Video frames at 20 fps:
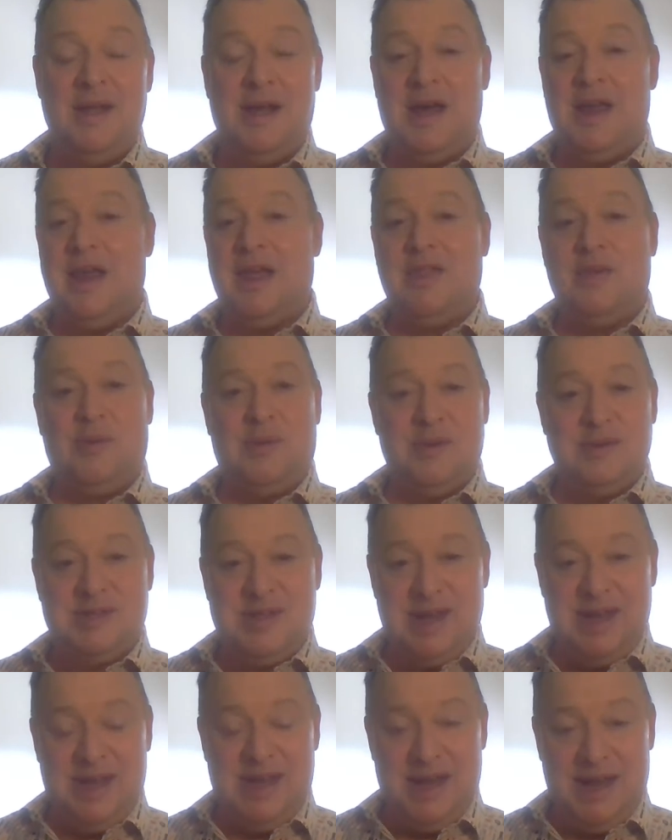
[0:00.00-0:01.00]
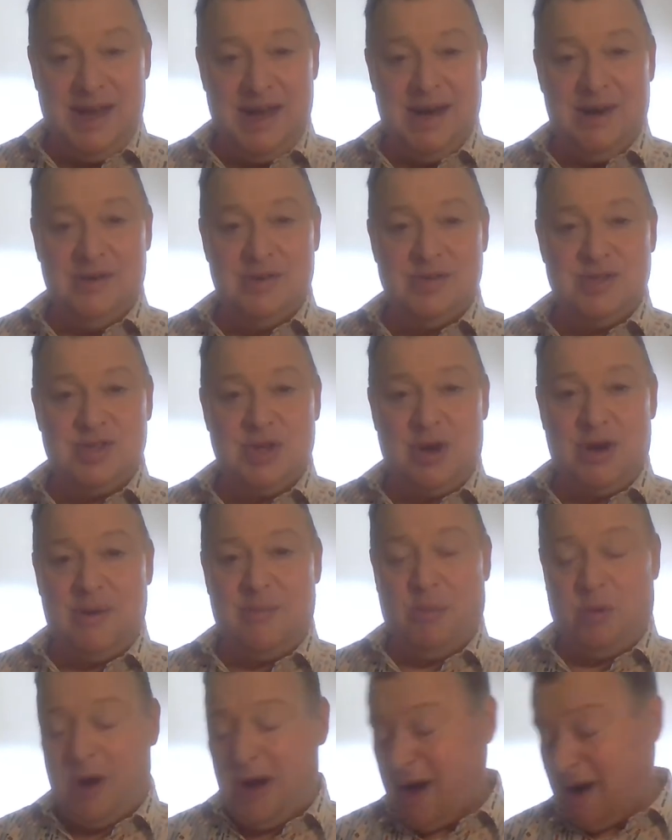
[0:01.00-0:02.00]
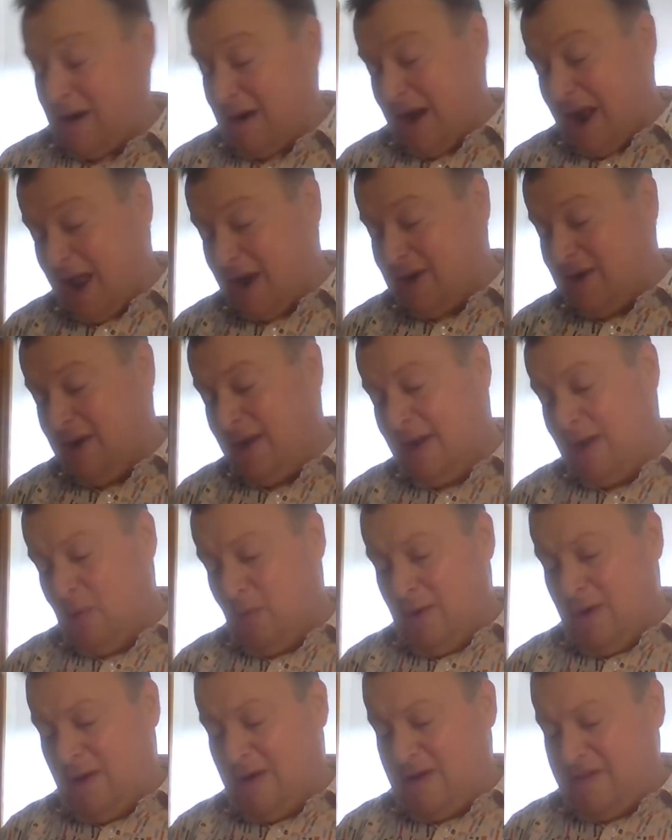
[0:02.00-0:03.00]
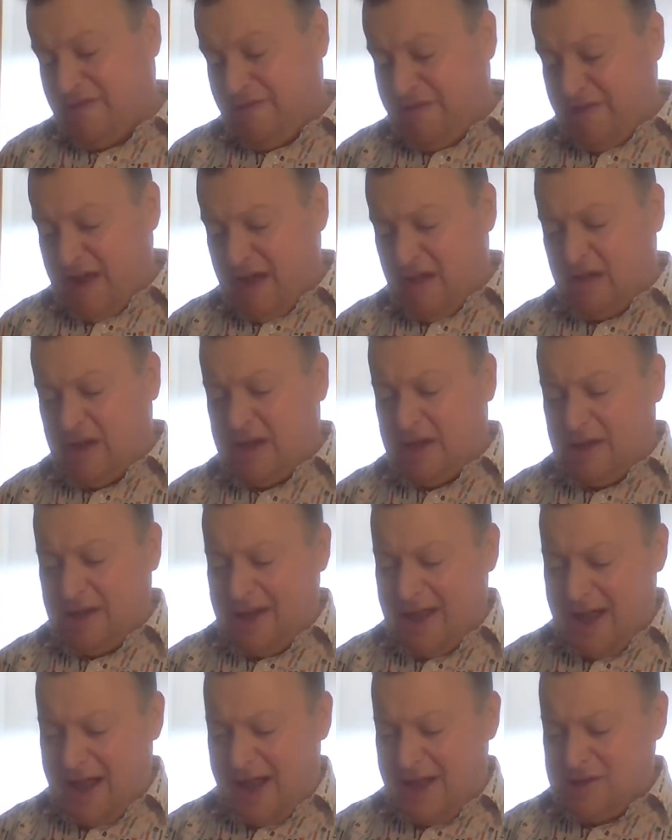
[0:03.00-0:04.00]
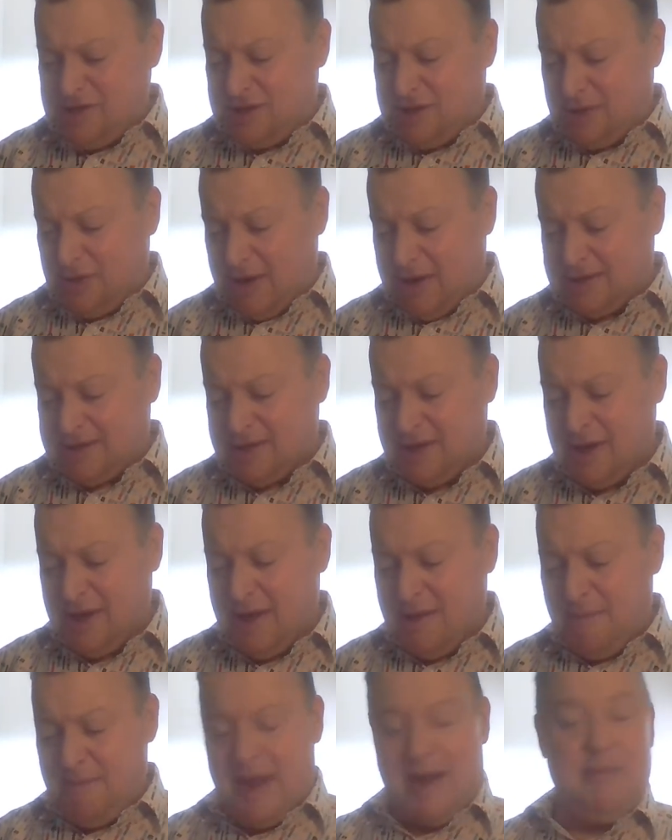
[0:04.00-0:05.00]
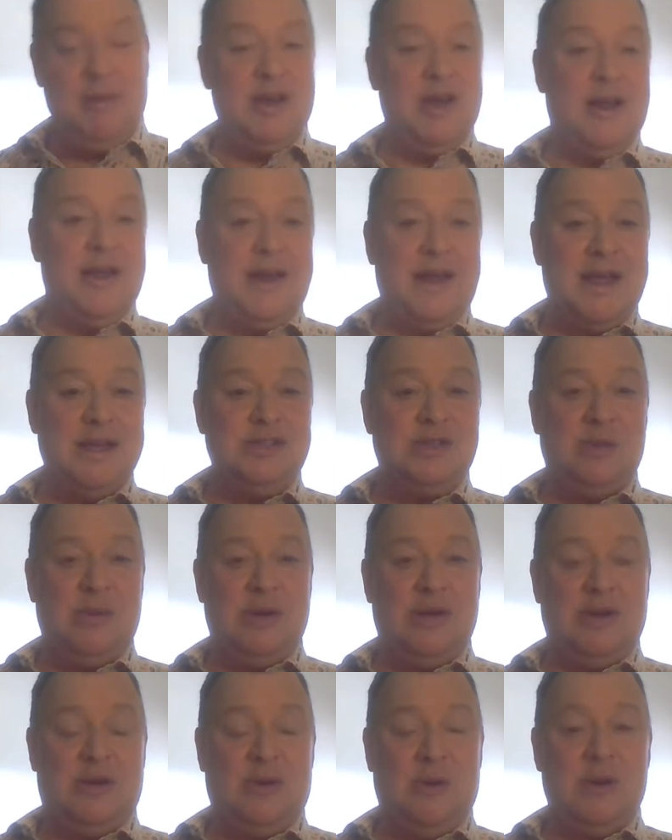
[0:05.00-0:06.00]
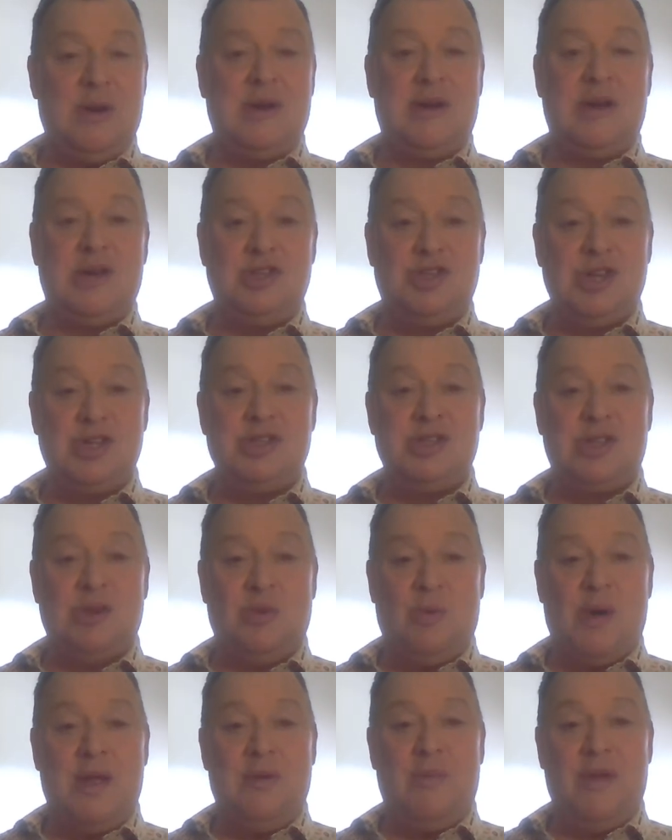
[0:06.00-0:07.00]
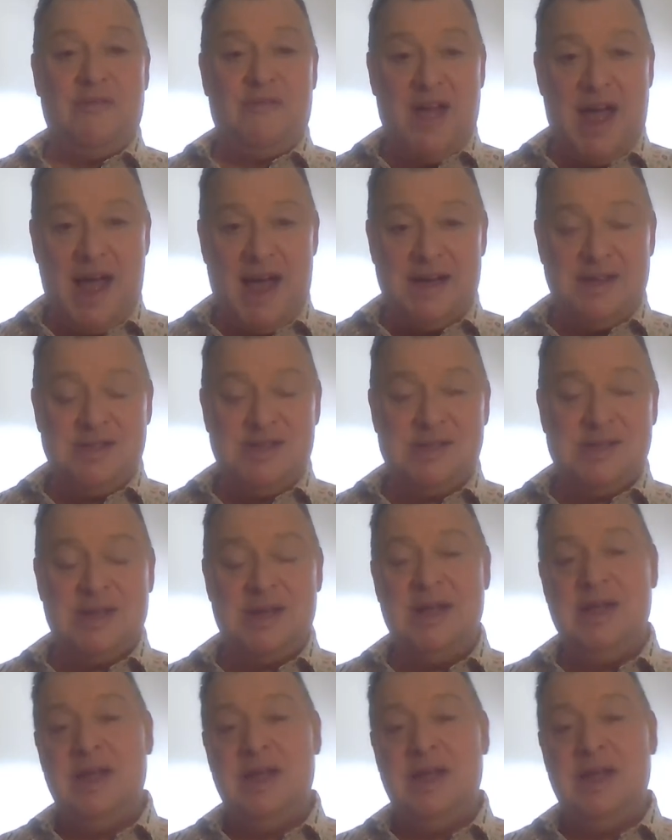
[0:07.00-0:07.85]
In other words, he hears our prayer and will unfailingly answer it. Maybe not answer it according to just the way we've asked,